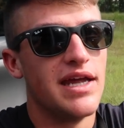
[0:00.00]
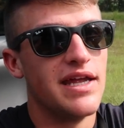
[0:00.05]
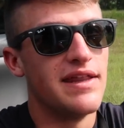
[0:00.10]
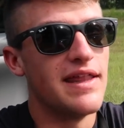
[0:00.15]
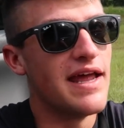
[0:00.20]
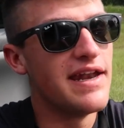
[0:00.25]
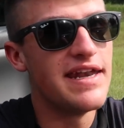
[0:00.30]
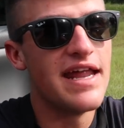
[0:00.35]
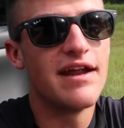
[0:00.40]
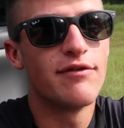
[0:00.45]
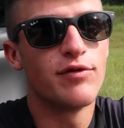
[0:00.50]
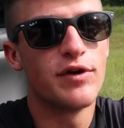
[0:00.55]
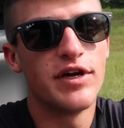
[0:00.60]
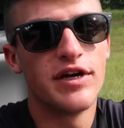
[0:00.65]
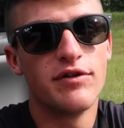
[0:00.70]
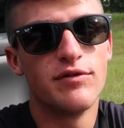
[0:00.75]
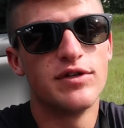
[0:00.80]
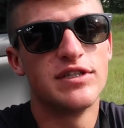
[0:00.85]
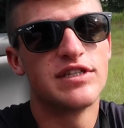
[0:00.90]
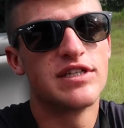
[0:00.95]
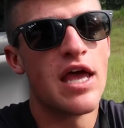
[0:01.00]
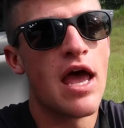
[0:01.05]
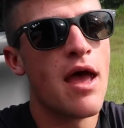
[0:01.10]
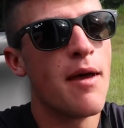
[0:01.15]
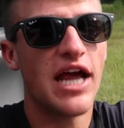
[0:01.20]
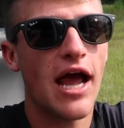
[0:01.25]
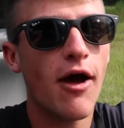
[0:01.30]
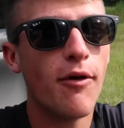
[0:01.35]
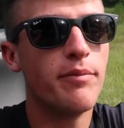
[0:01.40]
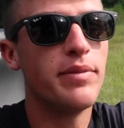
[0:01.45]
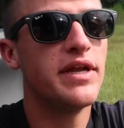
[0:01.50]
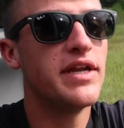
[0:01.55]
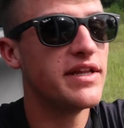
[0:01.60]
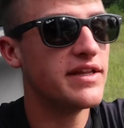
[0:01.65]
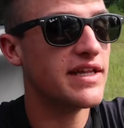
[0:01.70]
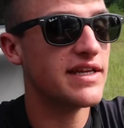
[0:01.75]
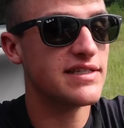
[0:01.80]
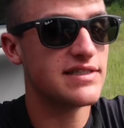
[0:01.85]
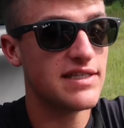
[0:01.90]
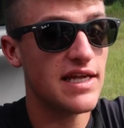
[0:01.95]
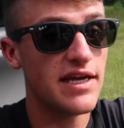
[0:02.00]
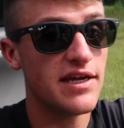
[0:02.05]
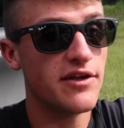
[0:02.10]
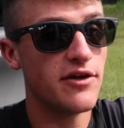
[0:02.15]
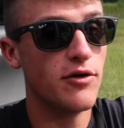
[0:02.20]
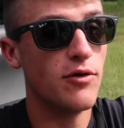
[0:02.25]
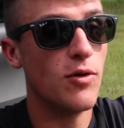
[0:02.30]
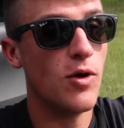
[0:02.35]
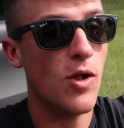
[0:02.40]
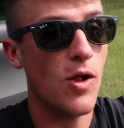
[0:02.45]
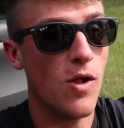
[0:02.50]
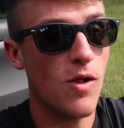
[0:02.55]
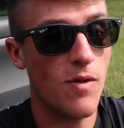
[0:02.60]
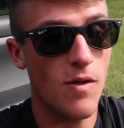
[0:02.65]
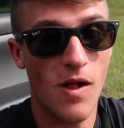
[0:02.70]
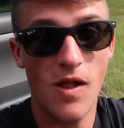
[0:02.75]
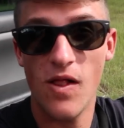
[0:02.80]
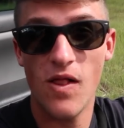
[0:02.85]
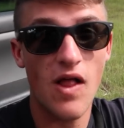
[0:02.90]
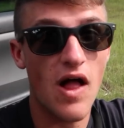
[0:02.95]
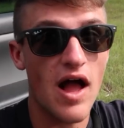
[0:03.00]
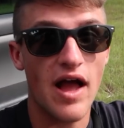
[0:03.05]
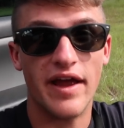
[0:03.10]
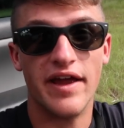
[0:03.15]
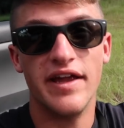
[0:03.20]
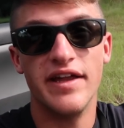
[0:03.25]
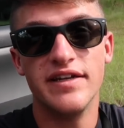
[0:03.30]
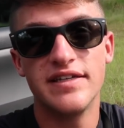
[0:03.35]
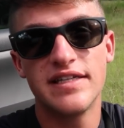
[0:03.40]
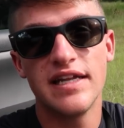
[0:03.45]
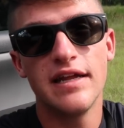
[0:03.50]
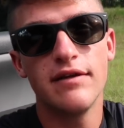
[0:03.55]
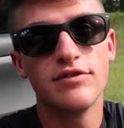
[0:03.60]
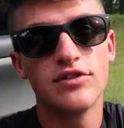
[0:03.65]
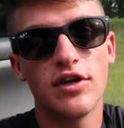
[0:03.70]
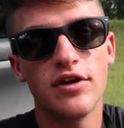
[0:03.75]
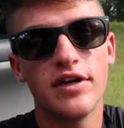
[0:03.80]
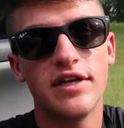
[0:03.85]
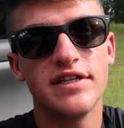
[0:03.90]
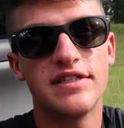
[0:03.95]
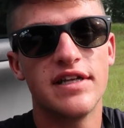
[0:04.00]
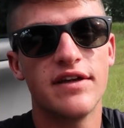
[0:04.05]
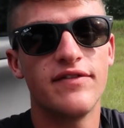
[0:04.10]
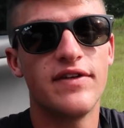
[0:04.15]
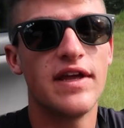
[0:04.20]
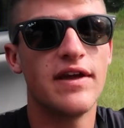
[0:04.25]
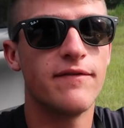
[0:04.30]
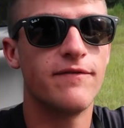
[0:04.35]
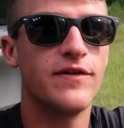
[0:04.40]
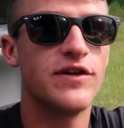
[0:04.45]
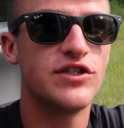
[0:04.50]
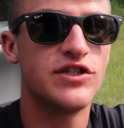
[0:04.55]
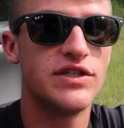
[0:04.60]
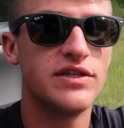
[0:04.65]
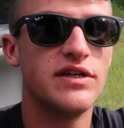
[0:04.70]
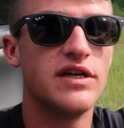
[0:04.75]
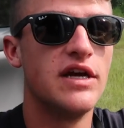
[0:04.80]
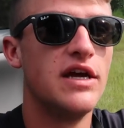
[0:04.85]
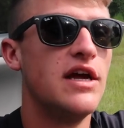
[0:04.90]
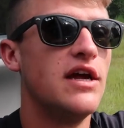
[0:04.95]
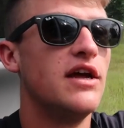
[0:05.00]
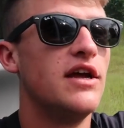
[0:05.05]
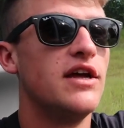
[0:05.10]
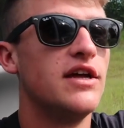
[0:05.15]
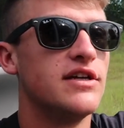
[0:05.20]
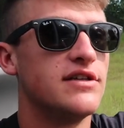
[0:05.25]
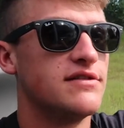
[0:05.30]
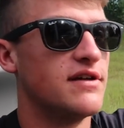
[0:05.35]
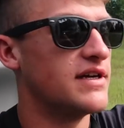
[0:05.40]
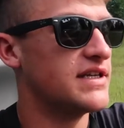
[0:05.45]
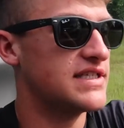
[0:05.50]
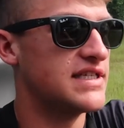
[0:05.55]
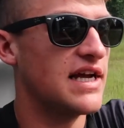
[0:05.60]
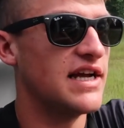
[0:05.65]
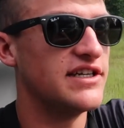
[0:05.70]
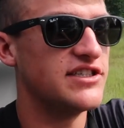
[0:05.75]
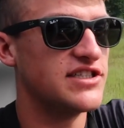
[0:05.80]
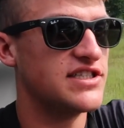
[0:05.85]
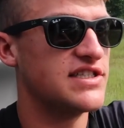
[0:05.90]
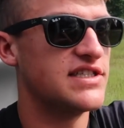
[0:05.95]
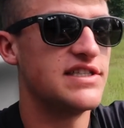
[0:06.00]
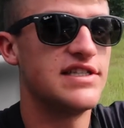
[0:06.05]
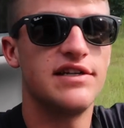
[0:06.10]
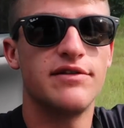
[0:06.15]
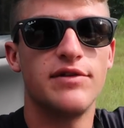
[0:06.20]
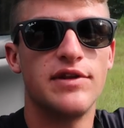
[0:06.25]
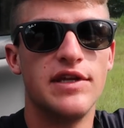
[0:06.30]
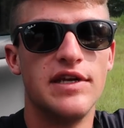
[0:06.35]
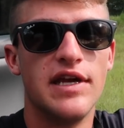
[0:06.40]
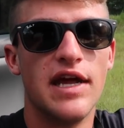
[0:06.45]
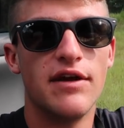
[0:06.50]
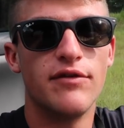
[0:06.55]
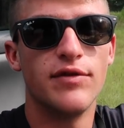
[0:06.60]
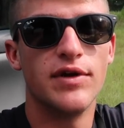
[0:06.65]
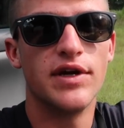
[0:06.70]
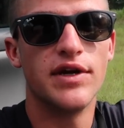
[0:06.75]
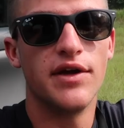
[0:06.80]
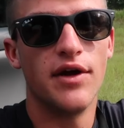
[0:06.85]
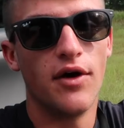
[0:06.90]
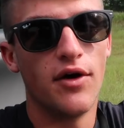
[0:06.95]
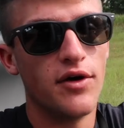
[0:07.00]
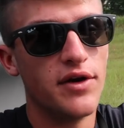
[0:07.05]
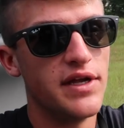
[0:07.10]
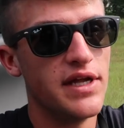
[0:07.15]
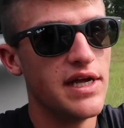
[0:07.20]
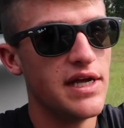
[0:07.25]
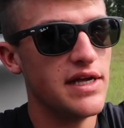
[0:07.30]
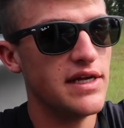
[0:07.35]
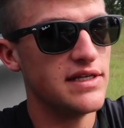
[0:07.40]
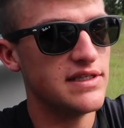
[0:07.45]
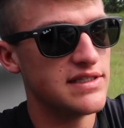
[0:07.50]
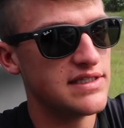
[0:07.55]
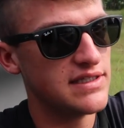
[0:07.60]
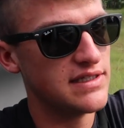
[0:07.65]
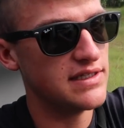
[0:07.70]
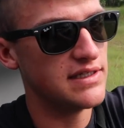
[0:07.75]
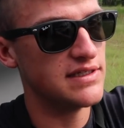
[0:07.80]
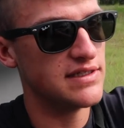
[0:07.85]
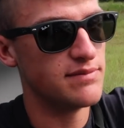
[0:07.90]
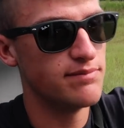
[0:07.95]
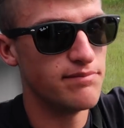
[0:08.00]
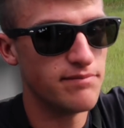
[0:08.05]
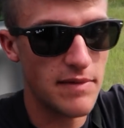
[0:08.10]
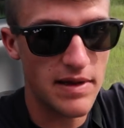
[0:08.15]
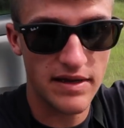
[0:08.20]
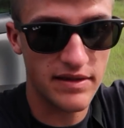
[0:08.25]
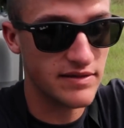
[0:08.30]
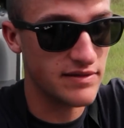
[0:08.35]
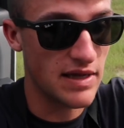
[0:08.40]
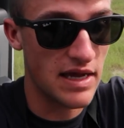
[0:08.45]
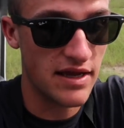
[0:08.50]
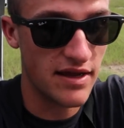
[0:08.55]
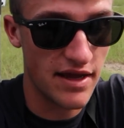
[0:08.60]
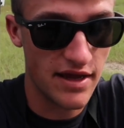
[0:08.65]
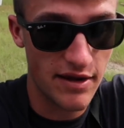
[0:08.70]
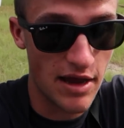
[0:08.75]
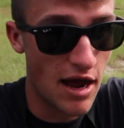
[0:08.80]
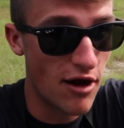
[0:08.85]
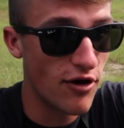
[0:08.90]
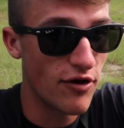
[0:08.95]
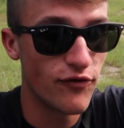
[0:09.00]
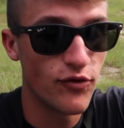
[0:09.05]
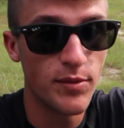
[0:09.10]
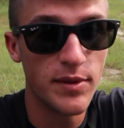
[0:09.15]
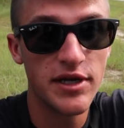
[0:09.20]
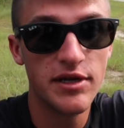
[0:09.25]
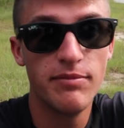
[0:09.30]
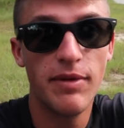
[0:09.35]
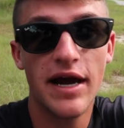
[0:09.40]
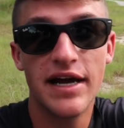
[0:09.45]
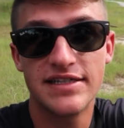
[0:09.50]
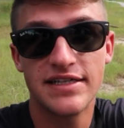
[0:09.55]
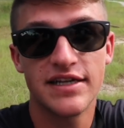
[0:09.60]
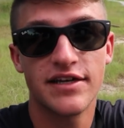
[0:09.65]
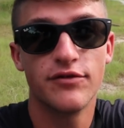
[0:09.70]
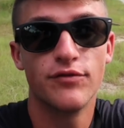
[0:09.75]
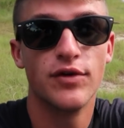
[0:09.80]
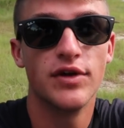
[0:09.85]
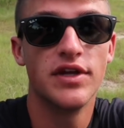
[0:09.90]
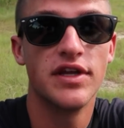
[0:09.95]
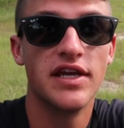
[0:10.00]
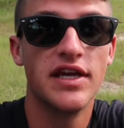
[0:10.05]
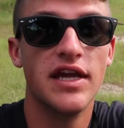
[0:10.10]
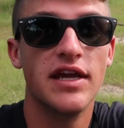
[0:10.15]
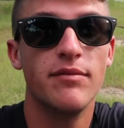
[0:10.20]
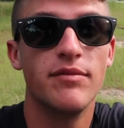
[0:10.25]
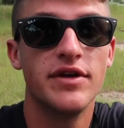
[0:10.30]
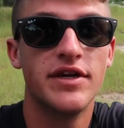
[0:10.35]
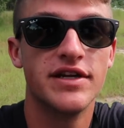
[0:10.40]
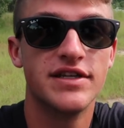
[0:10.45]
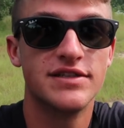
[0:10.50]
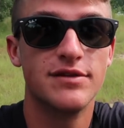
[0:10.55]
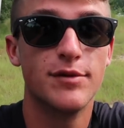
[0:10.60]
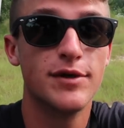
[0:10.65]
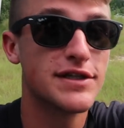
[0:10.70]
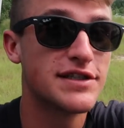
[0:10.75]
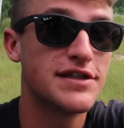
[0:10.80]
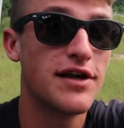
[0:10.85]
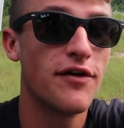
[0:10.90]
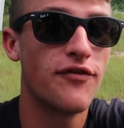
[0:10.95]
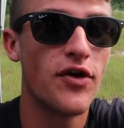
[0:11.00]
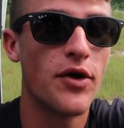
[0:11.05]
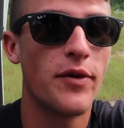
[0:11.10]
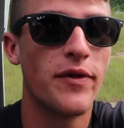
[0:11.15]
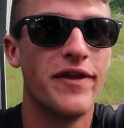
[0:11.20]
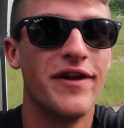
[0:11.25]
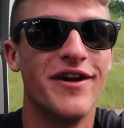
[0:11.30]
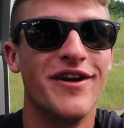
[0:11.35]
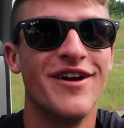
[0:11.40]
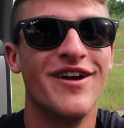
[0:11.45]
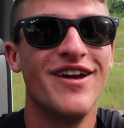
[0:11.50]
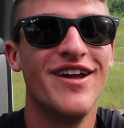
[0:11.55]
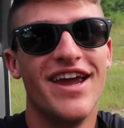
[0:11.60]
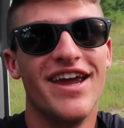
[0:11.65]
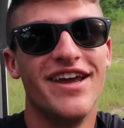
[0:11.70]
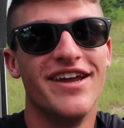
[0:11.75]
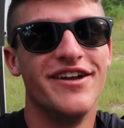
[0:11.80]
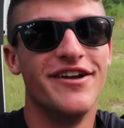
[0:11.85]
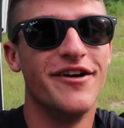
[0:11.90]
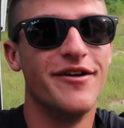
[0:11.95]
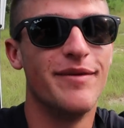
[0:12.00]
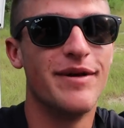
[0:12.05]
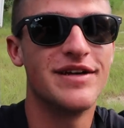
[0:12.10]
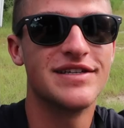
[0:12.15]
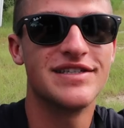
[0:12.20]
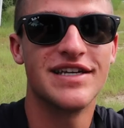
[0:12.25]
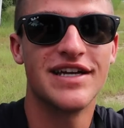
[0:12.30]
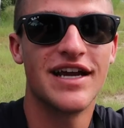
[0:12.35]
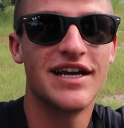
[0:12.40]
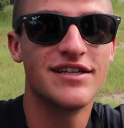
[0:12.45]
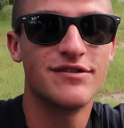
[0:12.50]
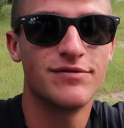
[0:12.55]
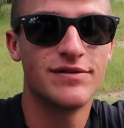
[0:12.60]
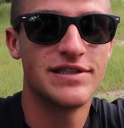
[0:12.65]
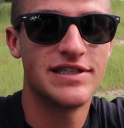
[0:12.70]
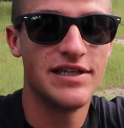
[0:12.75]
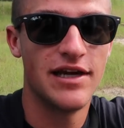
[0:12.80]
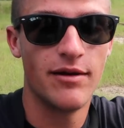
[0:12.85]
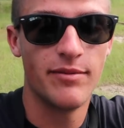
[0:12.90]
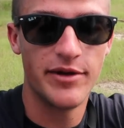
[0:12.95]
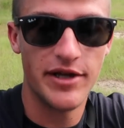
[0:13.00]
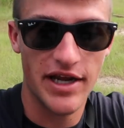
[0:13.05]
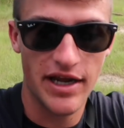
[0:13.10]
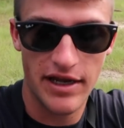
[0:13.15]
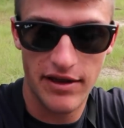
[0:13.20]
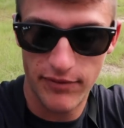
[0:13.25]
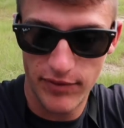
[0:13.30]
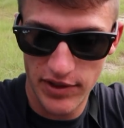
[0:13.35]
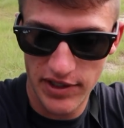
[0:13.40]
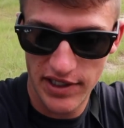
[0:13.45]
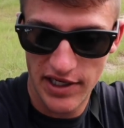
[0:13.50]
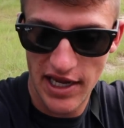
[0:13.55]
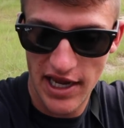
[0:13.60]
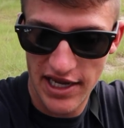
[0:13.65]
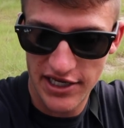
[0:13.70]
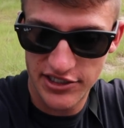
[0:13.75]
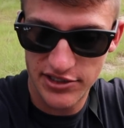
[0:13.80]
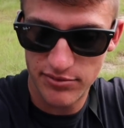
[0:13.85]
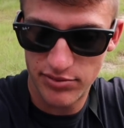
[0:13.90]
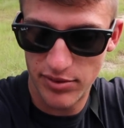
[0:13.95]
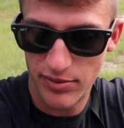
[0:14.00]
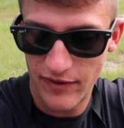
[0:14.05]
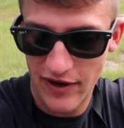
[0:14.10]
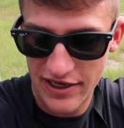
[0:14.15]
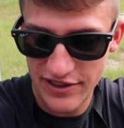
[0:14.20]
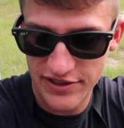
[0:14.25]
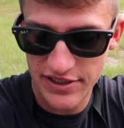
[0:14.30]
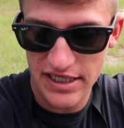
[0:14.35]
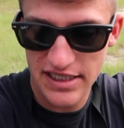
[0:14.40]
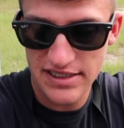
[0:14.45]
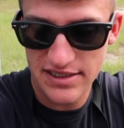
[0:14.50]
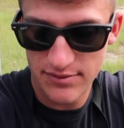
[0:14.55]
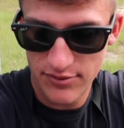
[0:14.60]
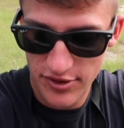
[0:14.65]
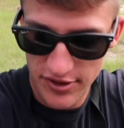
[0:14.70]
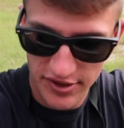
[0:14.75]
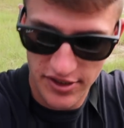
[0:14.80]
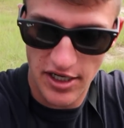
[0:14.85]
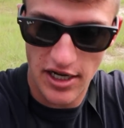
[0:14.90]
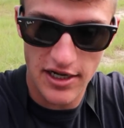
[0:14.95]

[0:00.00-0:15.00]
and that Ned rig was out beating that Senko a lot. And today was already a tough day of fishing. So I decided just to stick with the Ned rig all day and see as, as however many bites I could really get because it was tough out there. And um, I was like, I just wanna see how many I could really catch and provide you guys some good